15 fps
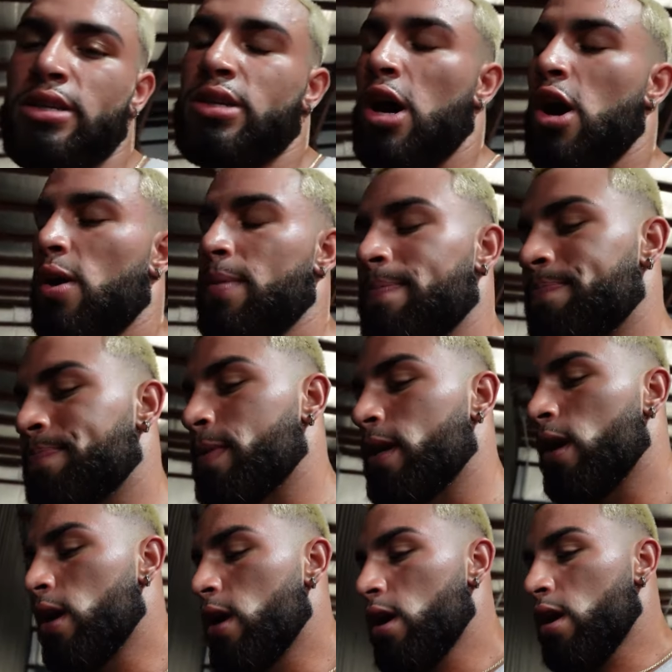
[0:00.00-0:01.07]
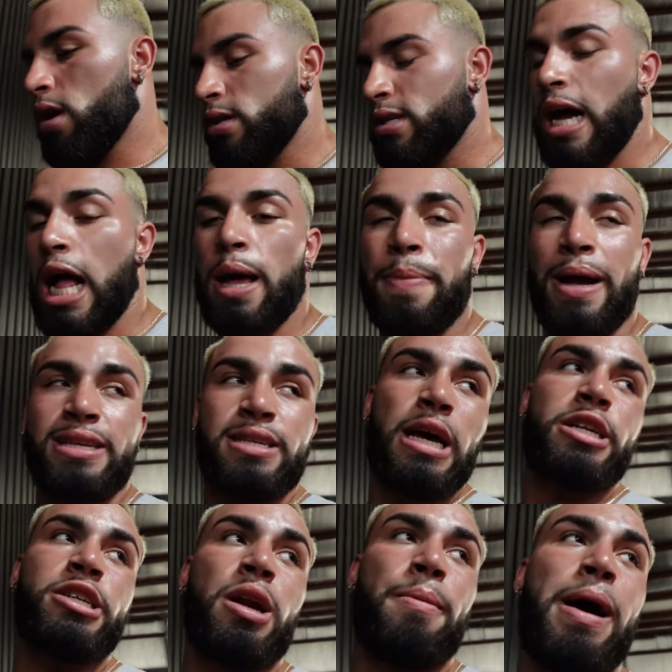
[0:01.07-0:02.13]
So solid bench
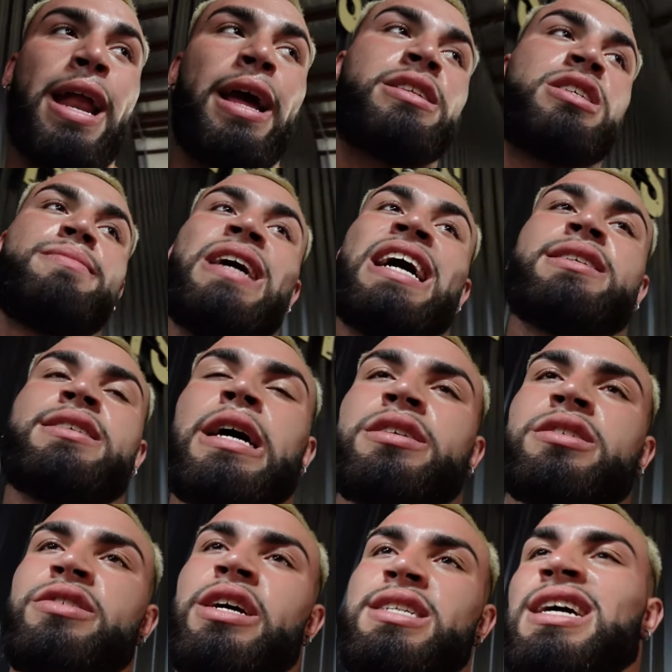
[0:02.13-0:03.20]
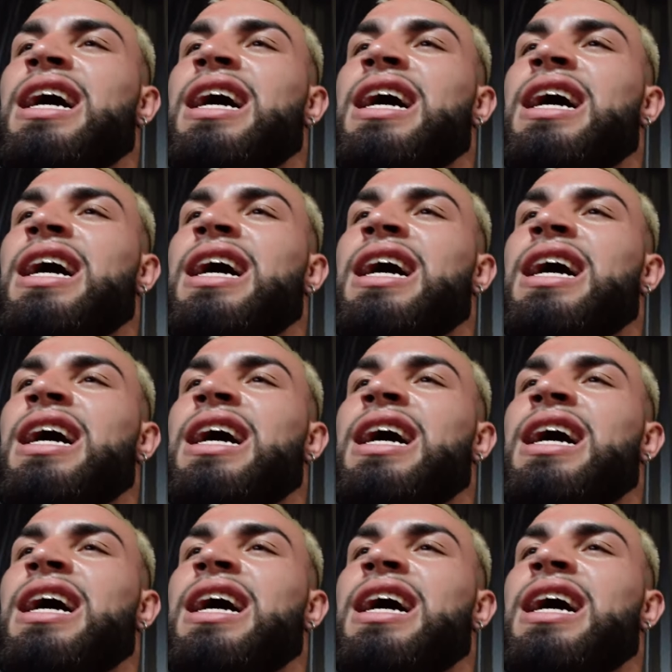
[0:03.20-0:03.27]
session. I'm about to hit some accessories.